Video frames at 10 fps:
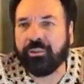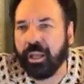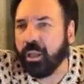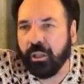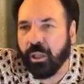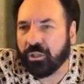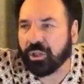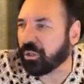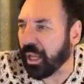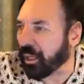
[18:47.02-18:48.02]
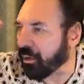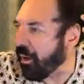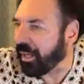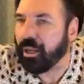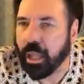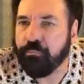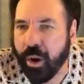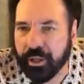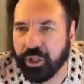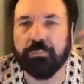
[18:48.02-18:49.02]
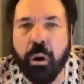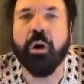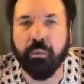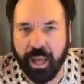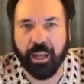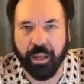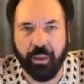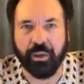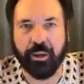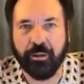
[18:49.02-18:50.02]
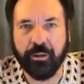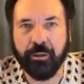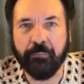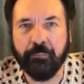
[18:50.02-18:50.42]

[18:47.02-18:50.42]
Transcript: I tell you, you just get right in their presence. Boom! Hallelujah.